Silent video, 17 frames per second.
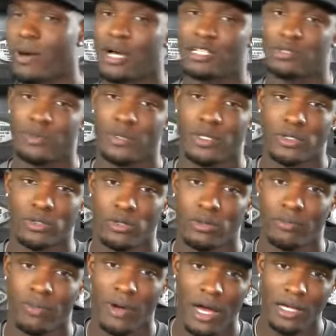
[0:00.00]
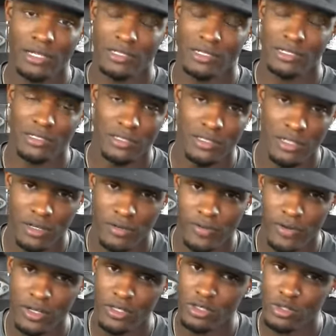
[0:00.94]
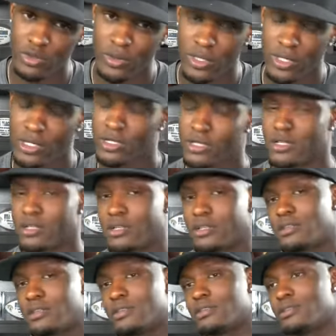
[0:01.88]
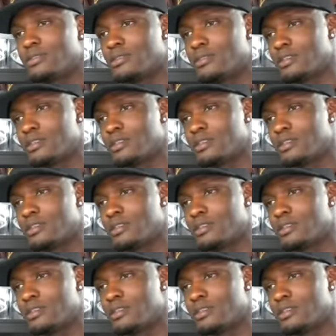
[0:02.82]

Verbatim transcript: Also, possibly doing boxing stuff on Twitch. Okay.